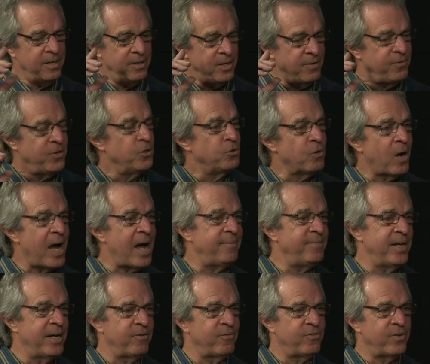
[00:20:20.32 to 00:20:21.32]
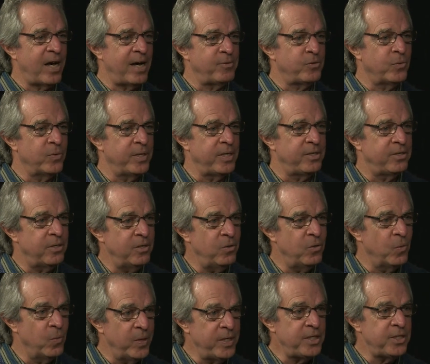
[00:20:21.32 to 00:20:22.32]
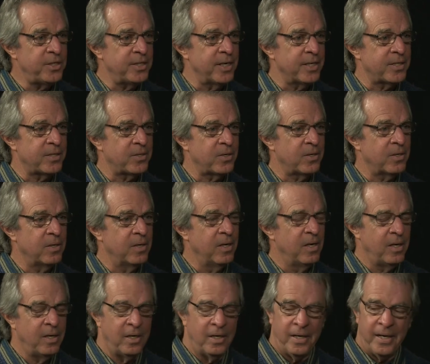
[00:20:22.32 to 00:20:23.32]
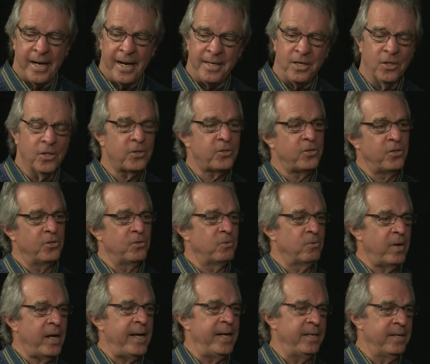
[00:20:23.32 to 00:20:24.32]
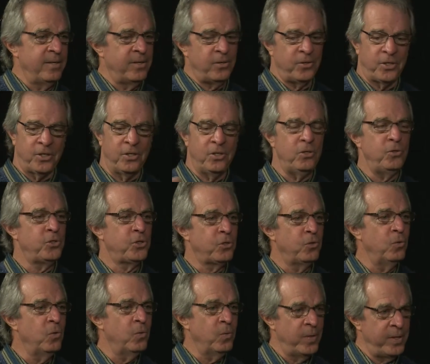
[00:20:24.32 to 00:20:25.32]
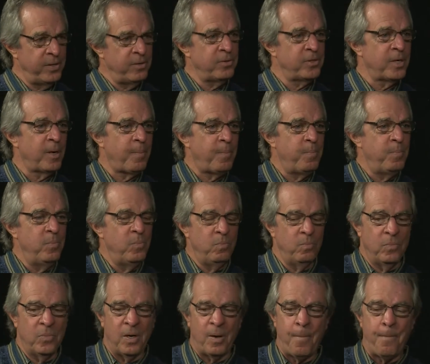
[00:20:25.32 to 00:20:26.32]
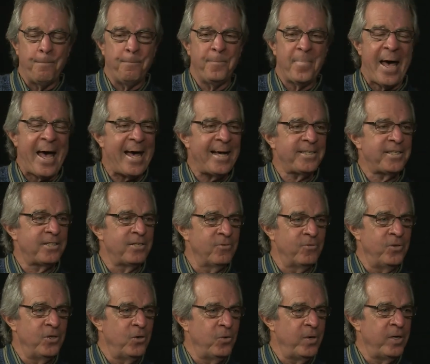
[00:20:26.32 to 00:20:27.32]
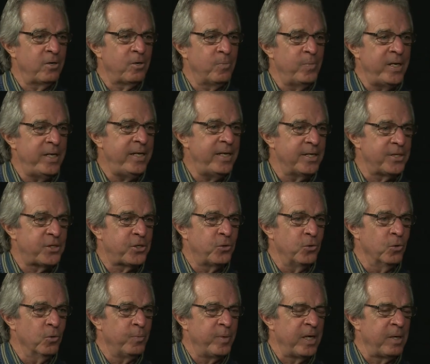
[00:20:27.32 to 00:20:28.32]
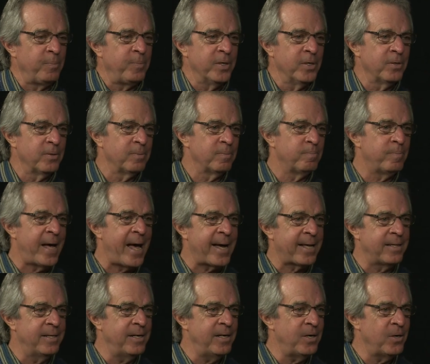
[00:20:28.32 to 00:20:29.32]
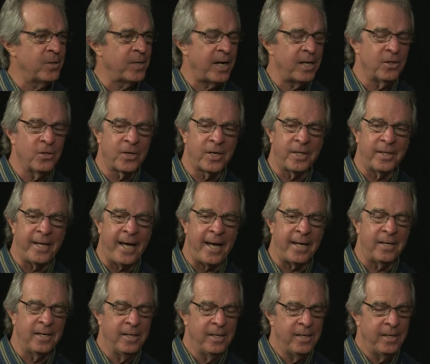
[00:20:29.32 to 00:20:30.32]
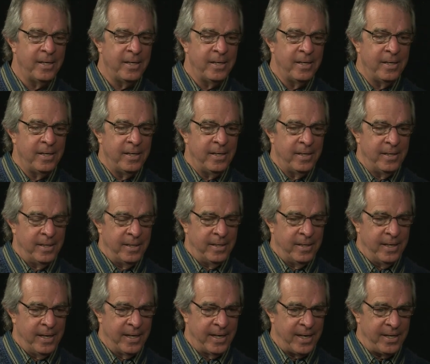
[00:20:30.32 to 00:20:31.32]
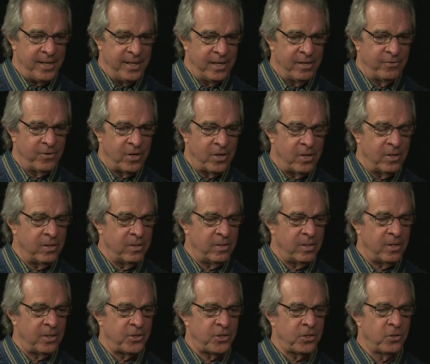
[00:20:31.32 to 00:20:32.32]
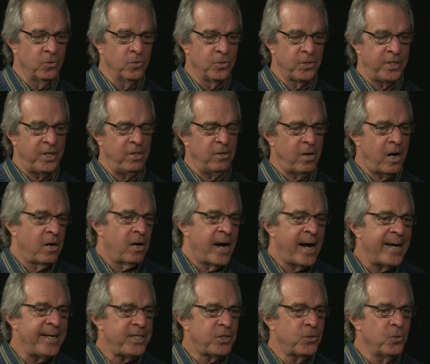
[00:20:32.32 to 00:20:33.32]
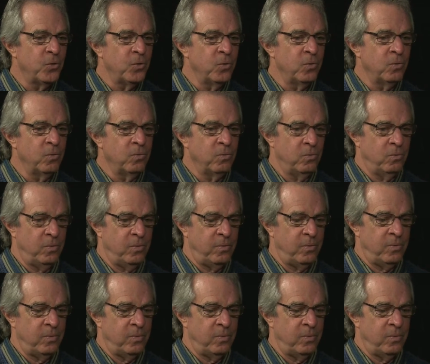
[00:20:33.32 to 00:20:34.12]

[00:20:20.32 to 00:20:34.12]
if you drive down 522 to Winchester and you look to the right, there's a new school, when there's a massive new intermediate school being built back there. And I look at that and I think of our schools here. Our high school,